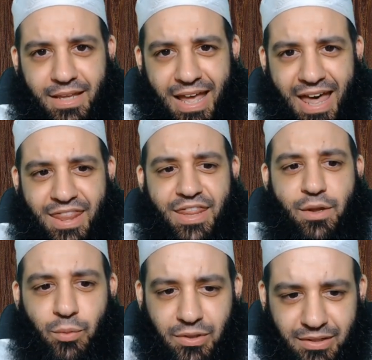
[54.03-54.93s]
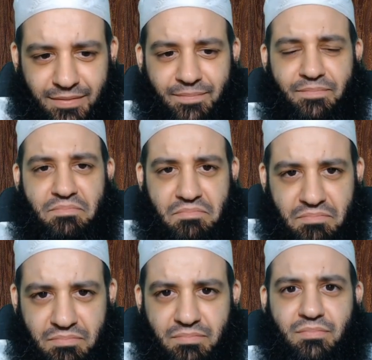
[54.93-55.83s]
and they will
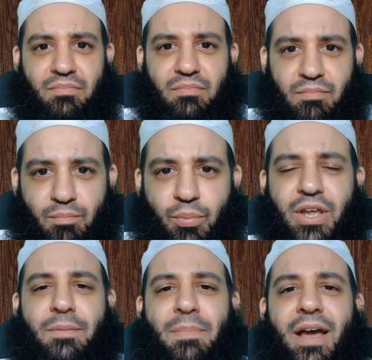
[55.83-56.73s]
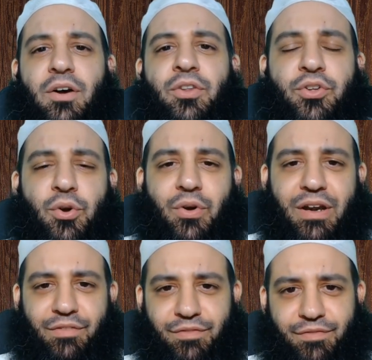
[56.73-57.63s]
bring it back onto your
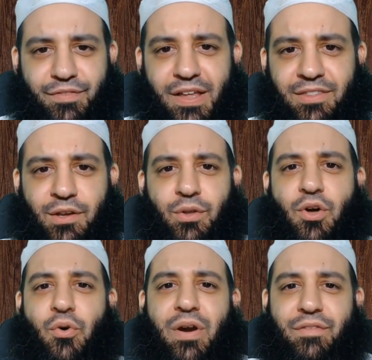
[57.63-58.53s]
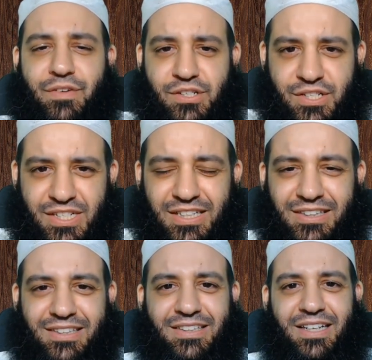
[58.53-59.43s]
grave until your grave is
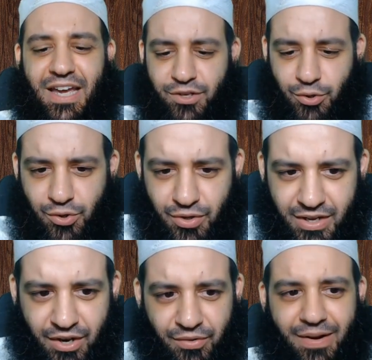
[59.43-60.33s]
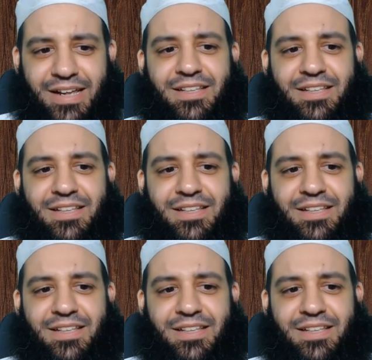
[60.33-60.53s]
sealed and you're right